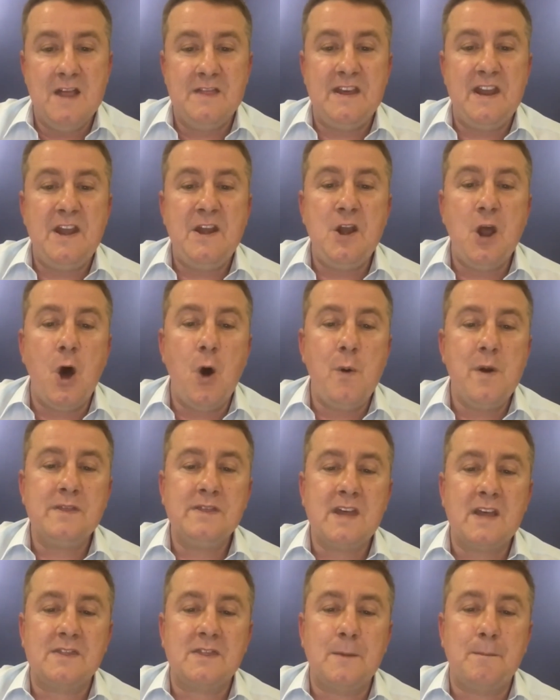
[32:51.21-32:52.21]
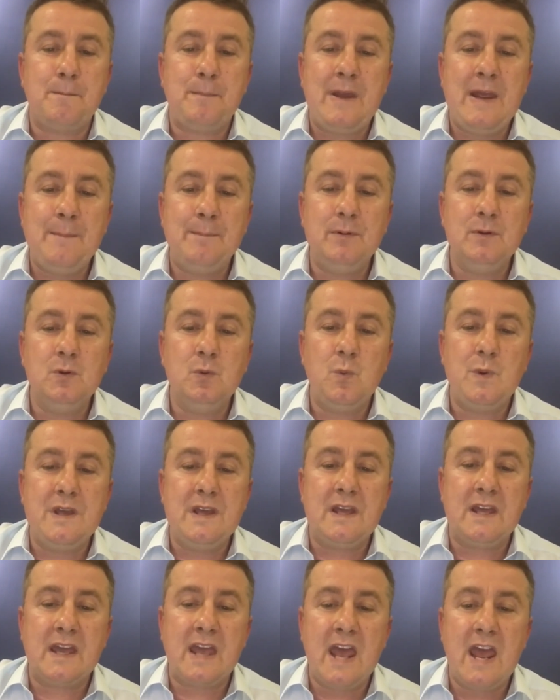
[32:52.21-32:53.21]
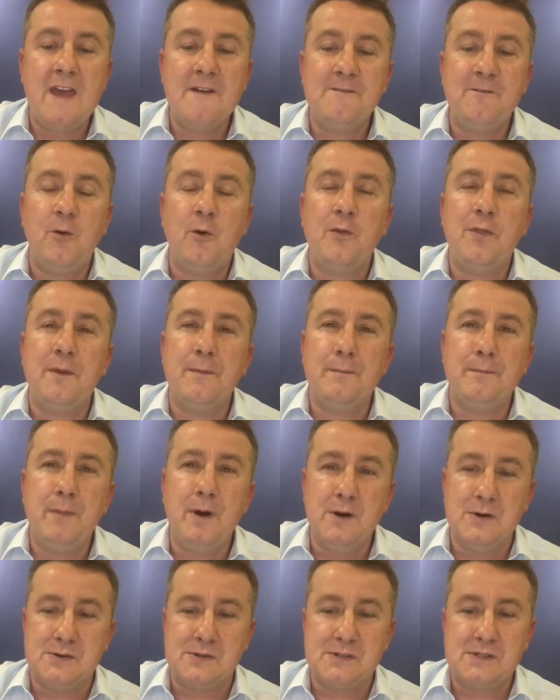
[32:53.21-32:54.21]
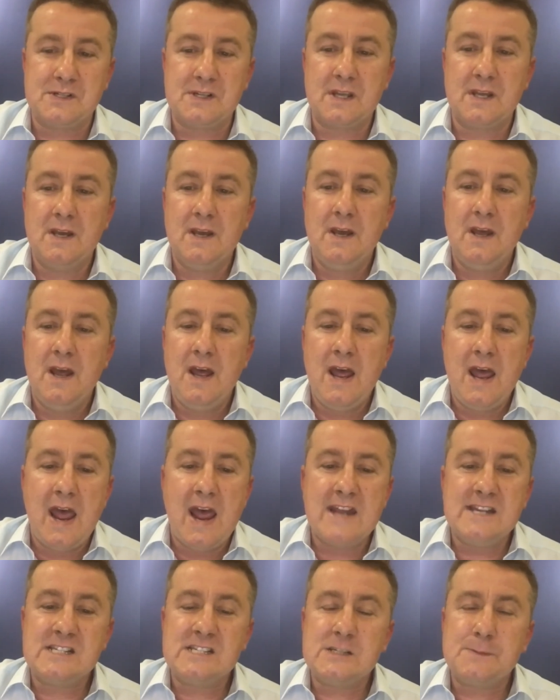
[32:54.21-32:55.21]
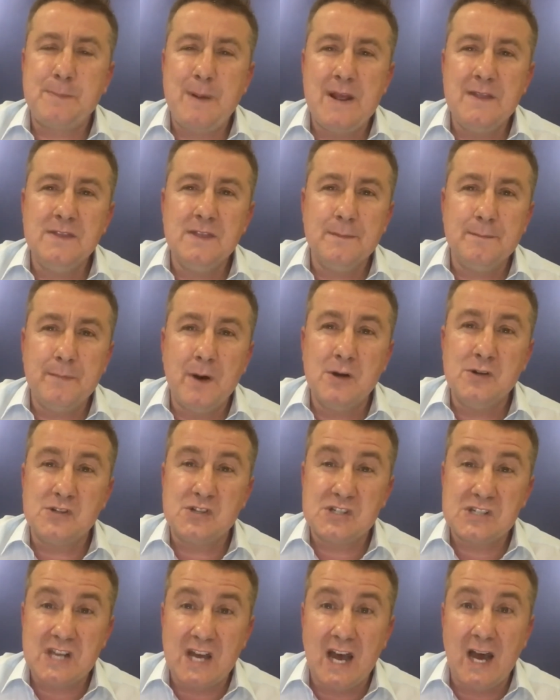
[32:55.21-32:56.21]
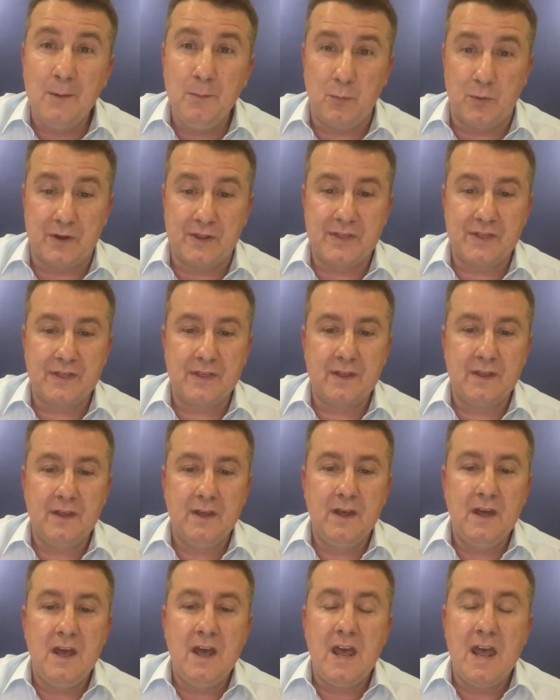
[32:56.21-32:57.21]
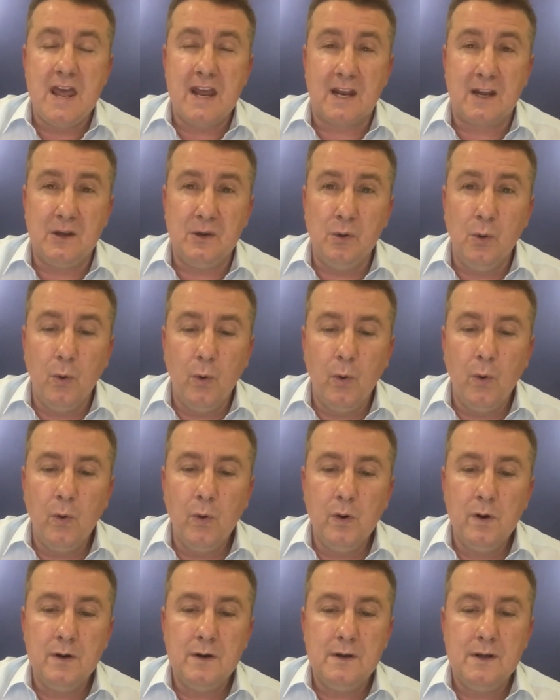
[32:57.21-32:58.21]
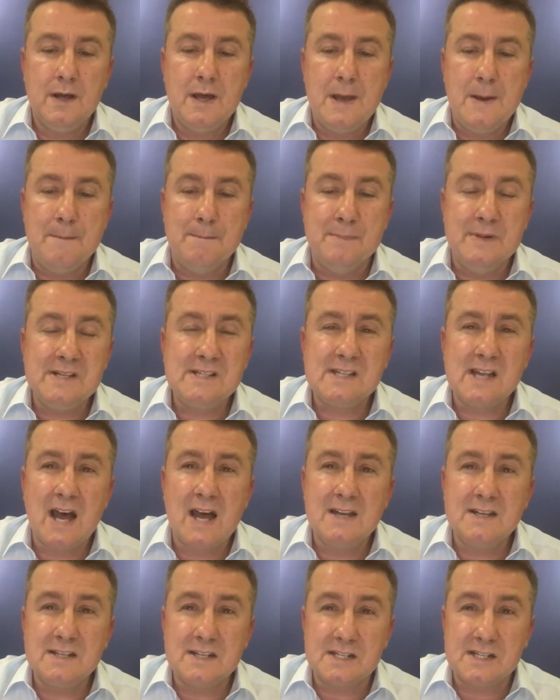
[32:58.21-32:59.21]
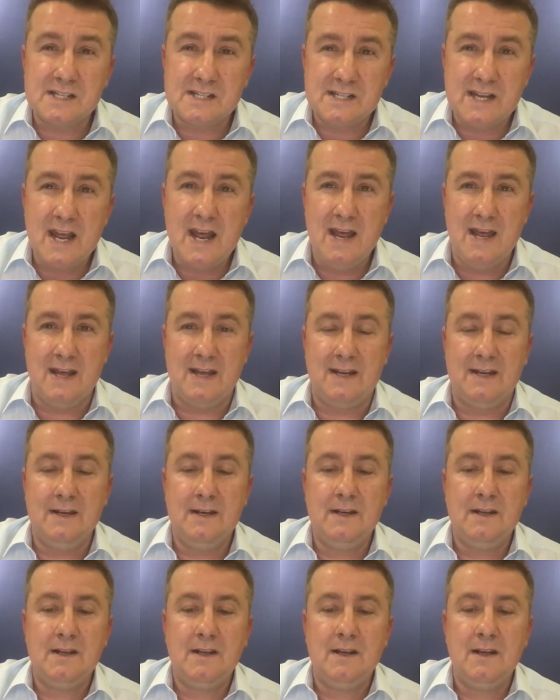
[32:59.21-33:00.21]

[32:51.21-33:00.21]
than knowing that the people we care for the most and spend the most time with ignore, misunderstand,